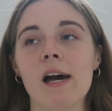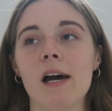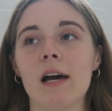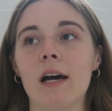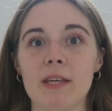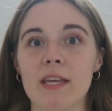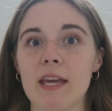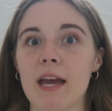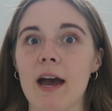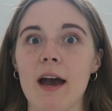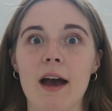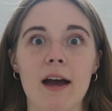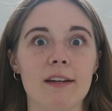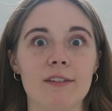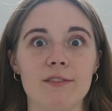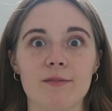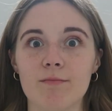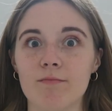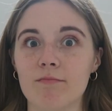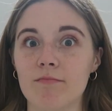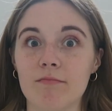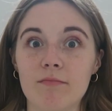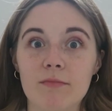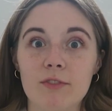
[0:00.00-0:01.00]
But yeah, I
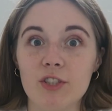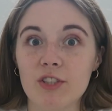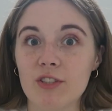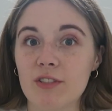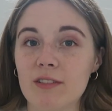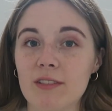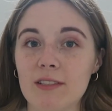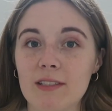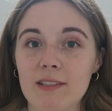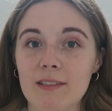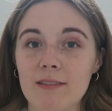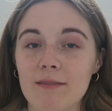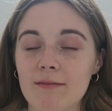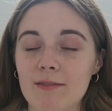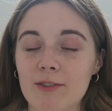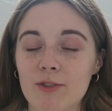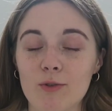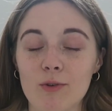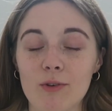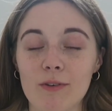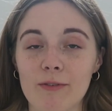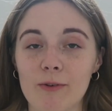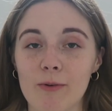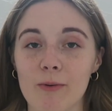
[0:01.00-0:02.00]
just
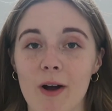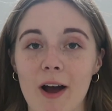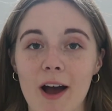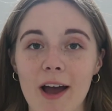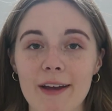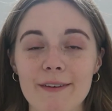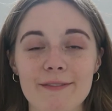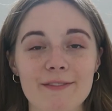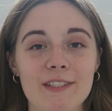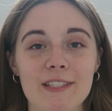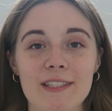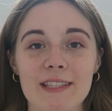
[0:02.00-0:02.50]
sort of arrived